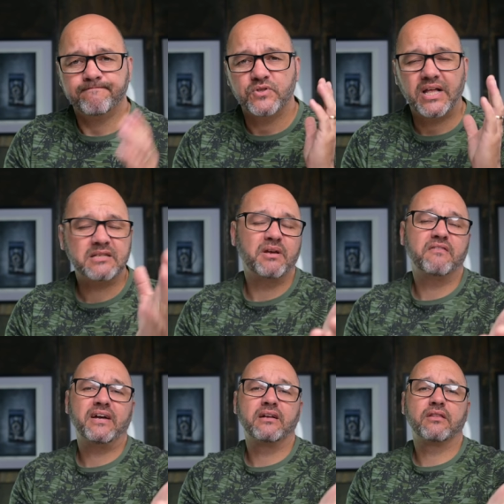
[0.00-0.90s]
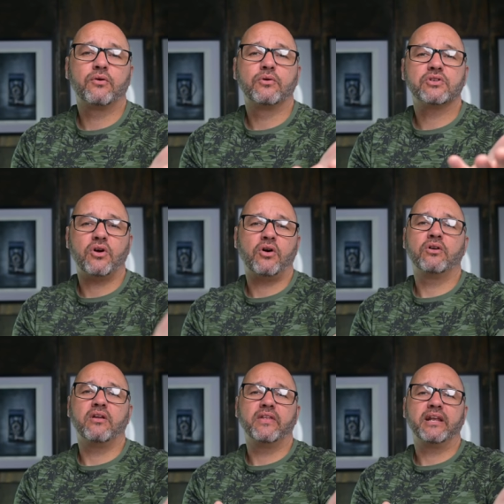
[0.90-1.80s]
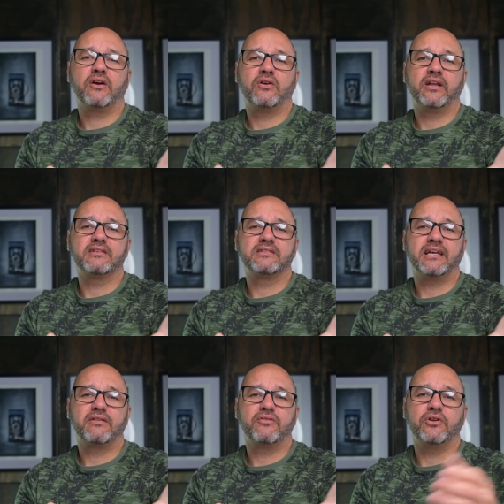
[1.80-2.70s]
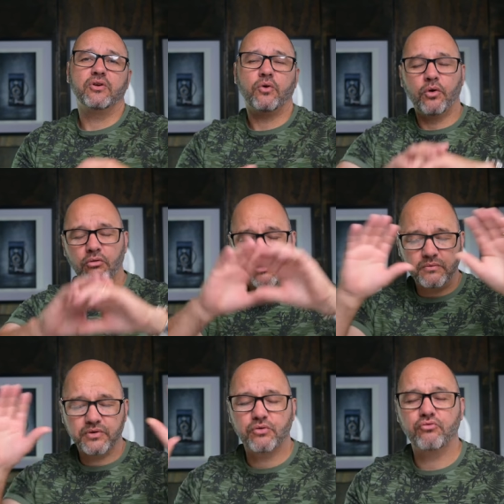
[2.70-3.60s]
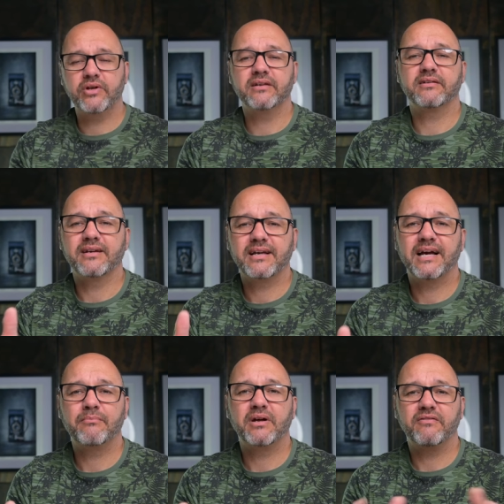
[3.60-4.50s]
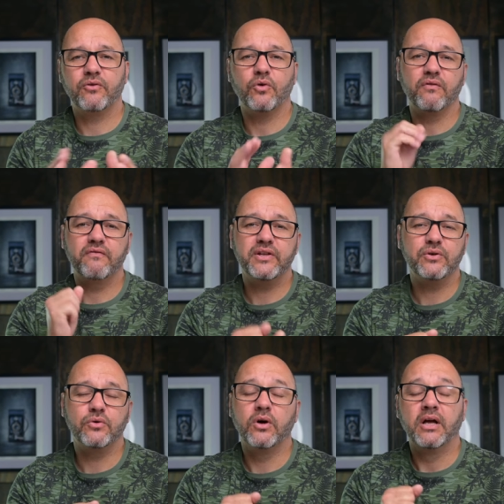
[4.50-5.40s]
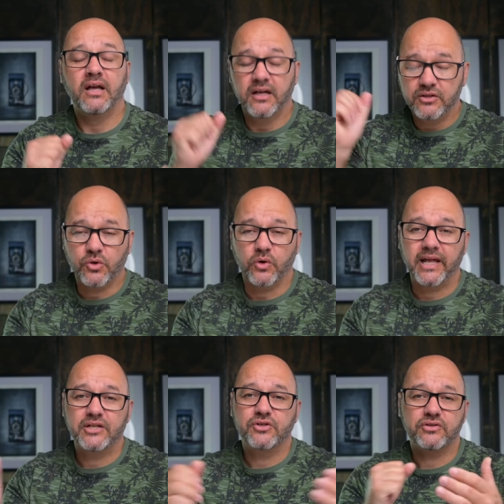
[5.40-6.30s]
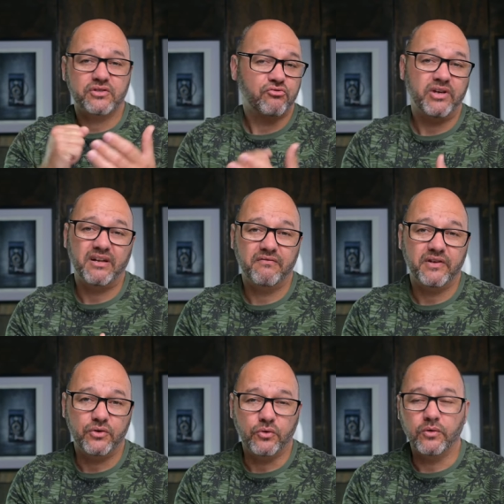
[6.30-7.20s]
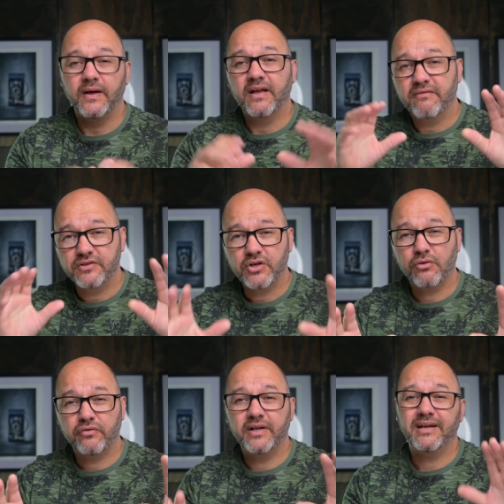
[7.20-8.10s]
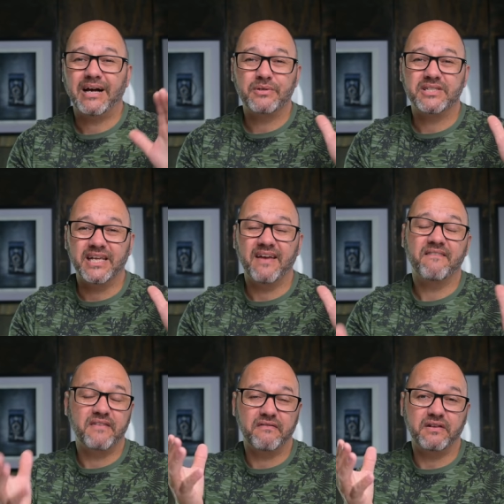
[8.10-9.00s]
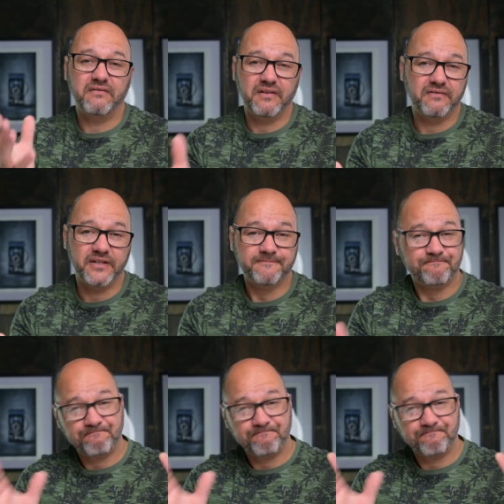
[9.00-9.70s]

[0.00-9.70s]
So that's my final thoughts on the Nikon Z30. All around great camera for video, talking headshots, creating video photography. I would say 50-50.